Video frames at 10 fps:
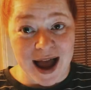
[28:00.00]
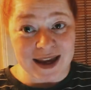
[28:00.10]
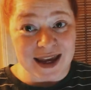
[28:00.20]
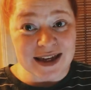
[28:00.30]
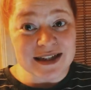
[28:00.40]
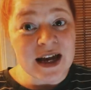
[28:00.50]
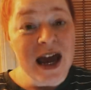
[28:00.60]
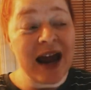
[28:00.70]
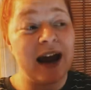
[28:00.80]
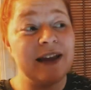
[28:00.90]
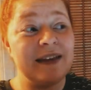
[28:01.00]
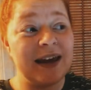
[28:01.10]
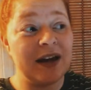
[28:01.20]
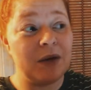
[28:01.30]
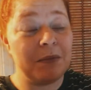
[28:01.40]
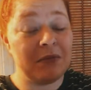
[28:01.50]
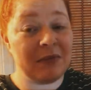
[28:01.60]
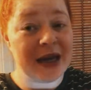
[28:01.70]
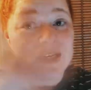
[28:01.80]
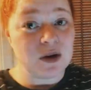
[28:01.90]
end and they
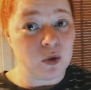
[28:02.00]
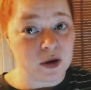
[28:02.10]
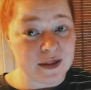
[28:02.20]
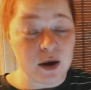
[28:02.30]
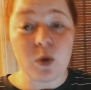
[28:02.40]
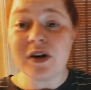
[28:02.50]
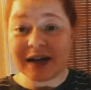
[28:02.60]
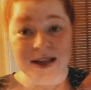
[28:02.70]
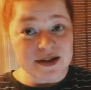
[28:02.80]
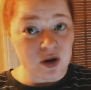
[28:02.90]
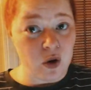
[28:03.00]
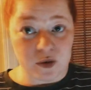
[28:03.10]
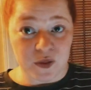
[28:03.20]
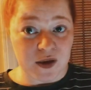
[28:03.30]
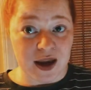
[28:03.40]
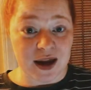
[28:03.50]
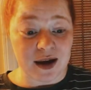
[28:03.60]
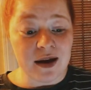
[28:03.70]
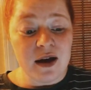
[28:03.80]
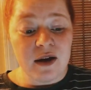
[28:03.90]
made it, or they organized the whole thing,
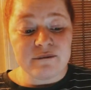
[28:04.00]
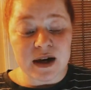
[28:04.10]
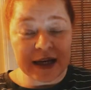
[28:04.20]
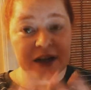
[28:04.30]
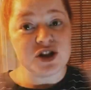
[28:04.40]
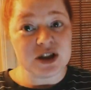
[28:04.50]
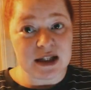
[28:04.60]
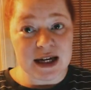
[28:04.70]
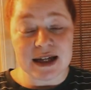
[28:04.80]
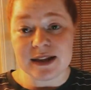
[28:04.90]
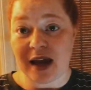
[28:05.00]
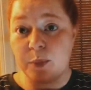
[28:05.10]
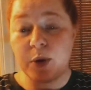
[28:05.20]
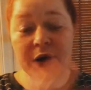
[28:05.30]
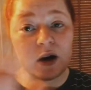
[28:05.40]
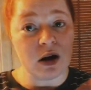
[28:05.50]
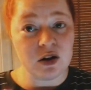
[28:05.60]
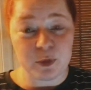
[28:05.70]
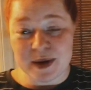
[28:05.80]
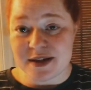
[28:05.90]
financially and like put it all
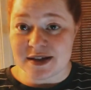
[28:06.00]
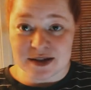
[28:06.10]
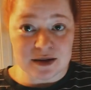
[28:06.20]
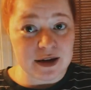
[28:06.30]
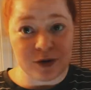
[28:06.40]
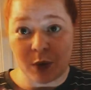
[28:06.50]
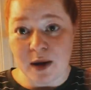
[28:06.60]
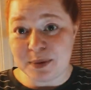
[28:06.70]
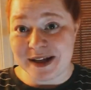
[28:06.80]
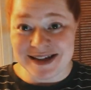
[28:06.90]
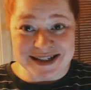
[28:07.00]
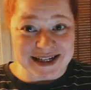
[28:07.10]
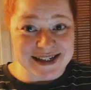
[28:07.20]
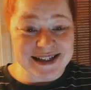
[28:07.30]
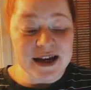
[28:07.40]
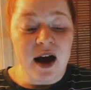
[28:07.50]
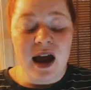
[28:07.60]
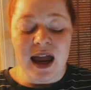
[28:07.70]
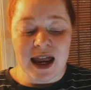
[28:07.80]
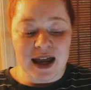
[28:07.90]
the pieces in the right places
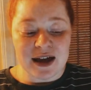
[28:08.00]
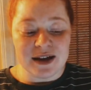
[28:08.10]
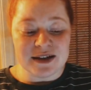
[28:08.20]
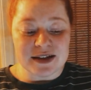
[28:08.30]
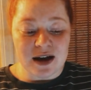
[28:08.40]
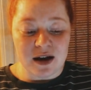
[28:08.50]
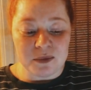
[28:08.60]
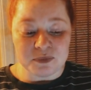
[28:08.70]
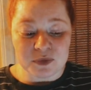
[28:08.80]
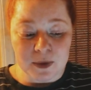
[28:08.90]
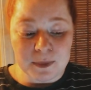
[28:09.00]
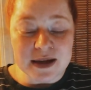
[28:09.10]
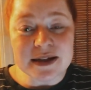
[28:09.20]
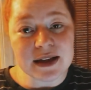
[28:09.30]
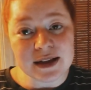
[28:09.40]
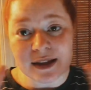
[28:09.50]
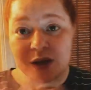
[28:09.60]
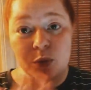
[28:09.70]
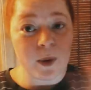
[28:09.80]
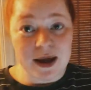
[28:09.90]
and um, basically like
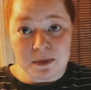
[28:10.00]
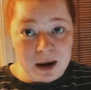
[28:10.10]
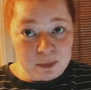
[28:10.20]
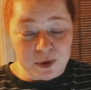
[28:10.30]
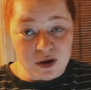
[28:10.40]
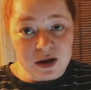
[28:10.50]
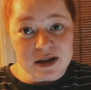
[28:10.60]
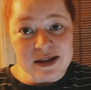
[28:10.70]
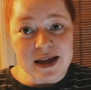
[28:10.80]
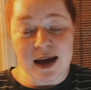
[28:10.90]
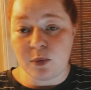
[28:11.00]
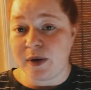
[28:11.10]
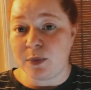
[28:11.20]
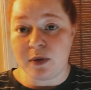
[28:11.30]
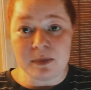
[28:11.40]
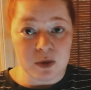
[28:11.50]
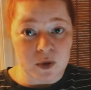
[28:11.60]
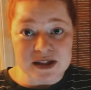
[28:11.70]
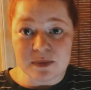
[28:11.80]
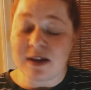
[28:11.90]
ran my books and we would meet
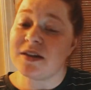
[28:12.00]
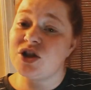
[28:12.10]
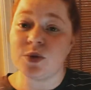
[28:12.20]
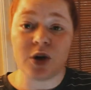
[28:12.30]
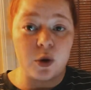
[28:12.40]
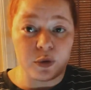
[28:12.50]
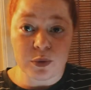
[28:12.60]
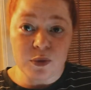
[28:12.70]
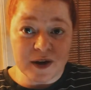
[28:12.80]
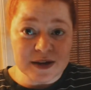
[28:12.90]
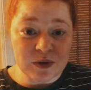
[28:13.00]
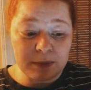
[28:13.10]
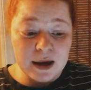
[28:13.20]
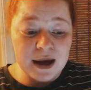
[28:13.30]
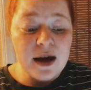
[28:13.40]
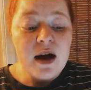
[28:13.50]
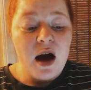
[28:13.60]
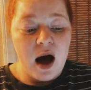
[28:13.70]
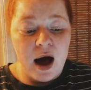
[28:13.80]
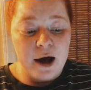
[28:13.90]
once a month and she would go through things with me.
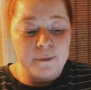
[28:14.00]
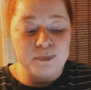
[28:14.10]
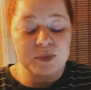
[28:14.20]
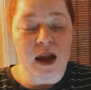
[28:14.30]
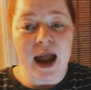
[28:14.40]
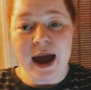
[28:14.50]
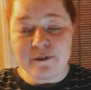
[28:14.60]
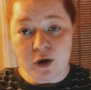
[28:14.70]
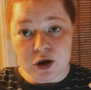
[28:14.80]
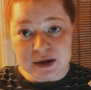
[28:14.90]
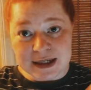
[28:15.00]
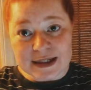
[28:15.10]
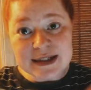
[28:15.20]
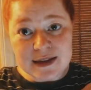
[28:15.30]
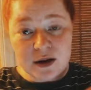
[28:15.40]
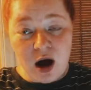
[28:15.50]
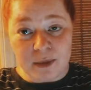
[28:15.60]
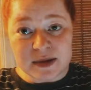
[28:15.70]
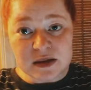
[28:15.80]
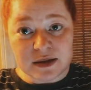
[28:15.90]
Um, I have her linked in the
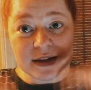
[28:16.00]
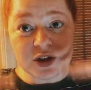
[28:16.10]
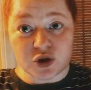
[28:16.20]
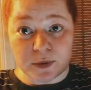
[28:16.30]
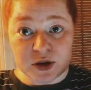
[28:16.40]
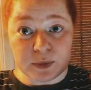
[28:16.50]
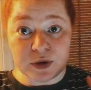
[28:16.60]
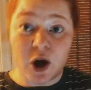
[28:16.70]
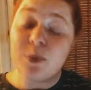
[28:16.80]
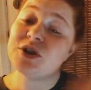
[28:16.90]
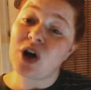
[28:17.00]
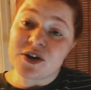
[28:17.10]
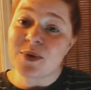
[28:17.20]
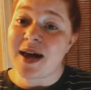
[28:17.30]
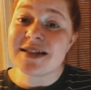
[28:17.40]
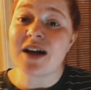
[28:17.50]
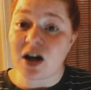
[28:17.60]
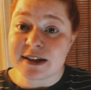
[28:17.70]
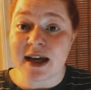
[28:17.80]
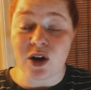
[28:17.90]
comments, the description below, but she also has an
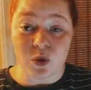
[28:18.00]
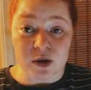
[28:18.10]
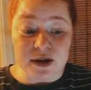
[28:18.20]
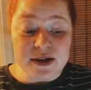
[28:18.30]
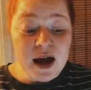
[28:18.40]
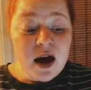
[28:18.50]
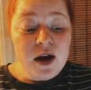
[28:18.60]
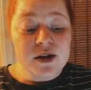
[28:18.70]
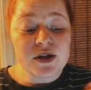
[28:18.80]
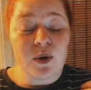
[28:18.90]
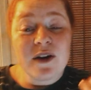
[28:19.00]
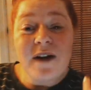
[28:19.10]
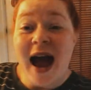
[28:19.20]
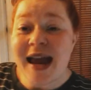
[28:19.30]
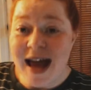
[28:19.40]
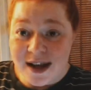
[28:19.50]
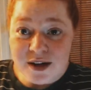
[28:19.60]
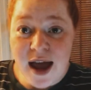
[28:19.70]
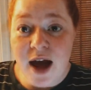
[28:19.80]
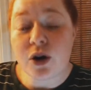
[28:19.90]
online course. So if I hadn't
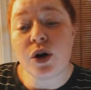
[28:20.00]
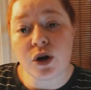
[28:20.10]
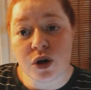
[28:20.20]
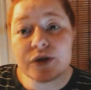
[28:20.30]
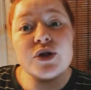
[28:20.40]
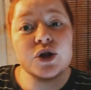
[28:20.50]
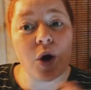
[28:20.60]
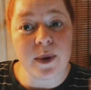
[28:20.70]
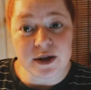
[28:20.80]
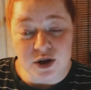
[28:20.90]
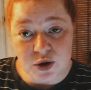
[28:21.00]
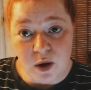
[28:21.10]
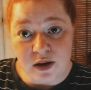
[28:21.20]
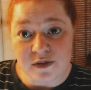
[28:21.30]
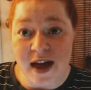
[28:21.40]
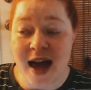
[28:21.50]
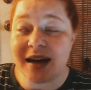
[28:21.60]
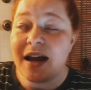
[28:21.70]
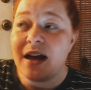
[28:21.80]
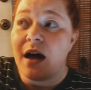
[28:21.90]
had her to go in and do all of that
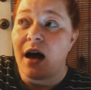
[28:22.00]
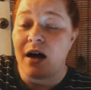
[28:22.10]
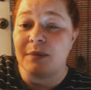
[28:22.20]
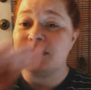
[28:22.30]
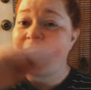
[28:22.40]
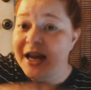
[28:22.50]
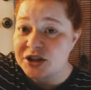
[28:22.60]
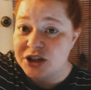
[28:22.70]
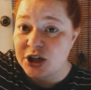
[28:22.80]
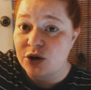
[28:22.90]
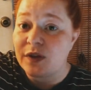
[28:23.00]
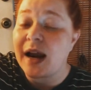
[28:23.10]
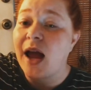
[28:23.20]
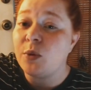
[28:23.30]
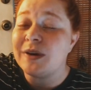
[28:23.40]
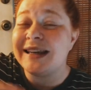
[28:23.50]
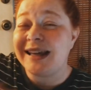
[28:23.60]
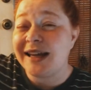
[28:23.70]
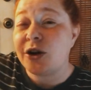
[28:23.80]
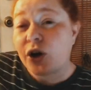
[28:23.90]
um, last year, then I would
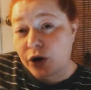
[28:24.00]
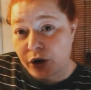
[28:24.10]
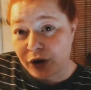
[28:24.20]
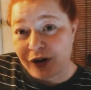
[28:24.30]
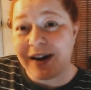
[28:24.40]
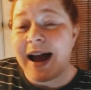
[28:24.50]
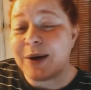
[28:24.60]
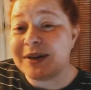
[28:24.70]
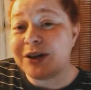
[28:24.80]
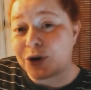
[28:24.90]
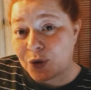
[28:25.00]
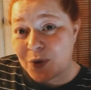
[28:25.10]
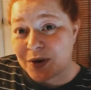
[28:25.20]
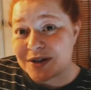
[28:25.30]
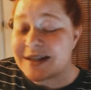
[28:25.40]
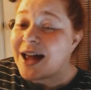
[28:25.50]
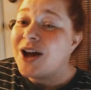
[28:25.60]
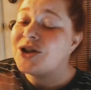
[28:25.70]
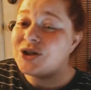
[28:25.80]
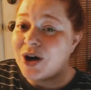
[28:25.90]
need her, I would need her course
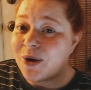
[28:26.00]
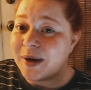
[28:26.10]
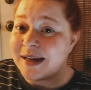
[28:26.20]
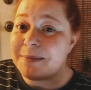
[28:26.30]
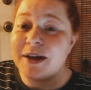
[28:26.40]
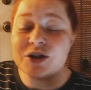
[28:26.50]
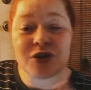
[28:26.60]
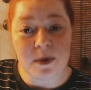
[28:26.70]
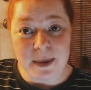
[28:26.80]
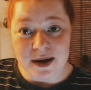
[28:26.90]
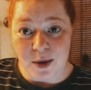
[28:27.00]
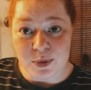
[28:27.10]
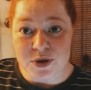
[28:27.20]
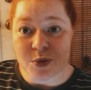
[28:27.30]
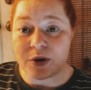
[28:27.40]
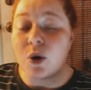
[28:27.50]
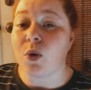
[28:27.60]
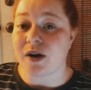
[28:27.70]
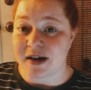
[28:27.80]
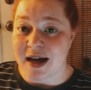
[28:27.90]
to go in and make sure that my numbers were
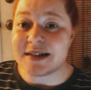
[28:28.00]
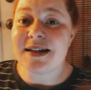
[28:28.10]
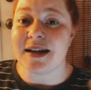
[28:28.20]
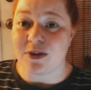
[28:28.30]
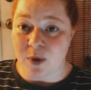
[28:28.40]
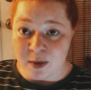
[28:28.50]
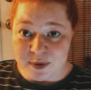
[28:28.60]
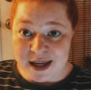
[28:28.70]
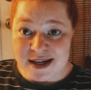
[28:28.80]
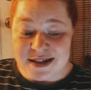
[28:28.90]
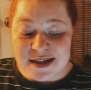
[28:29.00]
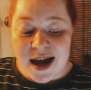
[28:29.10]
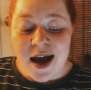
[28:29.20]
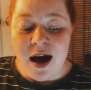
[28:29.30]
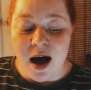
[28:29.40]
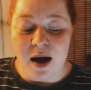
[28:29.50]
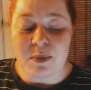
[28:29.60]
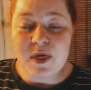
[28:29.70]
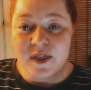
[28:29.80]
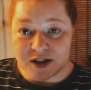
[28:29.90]
organized and in the right place um,
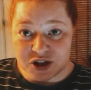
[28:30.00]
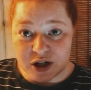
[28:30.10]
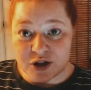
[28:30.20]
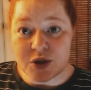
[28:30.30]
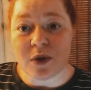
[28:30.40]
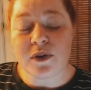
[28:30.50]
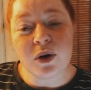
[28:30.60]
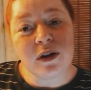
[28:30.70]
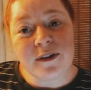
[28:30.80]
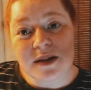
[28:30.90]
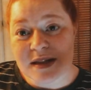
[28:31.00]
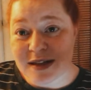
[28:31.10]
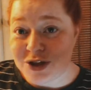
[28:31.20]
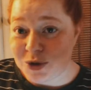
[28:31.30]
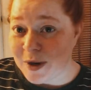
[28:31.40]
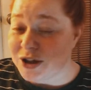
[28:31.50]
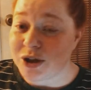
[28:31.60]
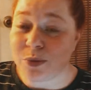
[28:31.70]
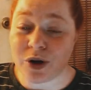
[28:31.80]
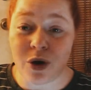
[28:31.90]
this year. So if you're in this situation
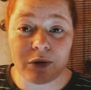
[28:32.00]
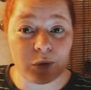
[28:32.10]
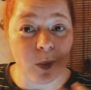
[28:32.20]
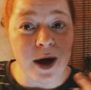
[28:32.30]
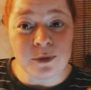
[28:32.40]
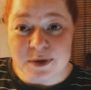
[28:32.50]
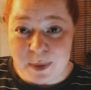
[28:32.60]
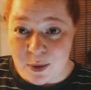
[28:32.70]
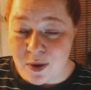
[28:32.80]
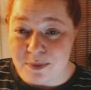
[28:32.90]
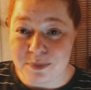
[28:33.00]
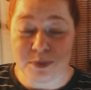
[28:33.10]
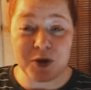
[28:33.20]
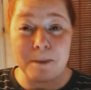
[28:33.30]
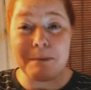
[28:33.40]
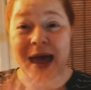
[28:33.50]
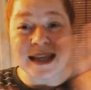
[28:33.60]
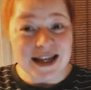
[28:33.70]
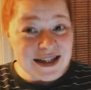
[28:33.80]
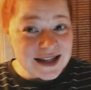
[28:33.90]
where you're overwhelmed by what the
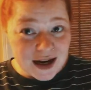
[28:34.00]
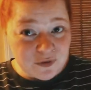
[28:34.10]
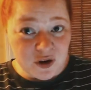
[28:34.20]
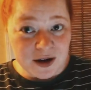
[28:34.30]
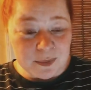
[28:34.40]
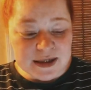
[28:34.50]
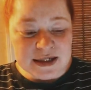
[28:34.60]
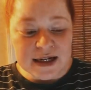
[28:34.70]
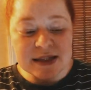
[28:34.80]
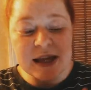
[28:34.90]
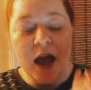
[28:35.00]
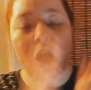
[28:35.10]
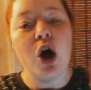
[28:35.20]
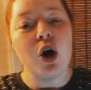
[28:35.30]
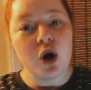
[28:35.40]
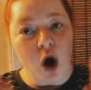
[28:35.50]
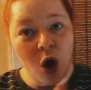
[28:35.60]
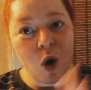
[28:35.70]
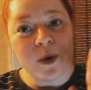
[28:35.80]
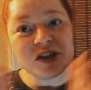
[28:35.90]
money side of running a business,
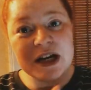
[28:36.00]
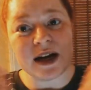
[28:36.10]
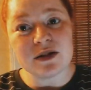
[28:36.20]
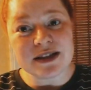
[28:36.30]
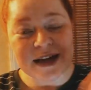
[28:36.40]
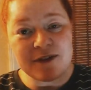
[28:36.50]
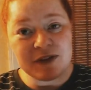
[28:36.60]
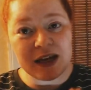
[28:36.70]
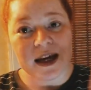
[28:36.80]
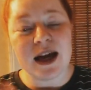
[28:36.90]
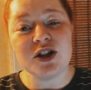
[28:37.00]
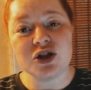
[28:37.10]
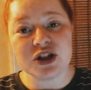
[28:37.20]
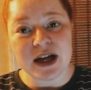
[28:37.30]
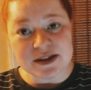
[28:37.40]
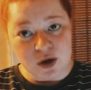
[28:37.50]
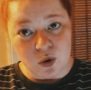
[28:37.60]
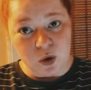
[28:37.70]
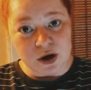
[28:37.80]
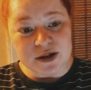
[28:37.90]
go check out Stephanie and she has a
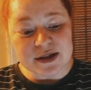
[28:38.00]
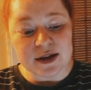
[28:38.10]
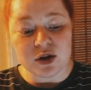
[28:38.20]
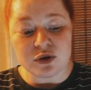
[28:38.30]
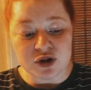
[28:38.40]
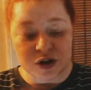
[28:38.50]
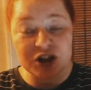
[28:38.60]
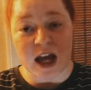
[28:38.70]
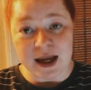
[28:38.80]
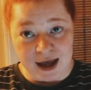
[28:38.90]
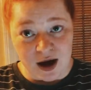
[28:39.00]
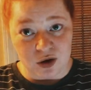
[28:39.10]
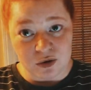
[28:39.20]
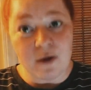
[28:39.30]
course that you should check out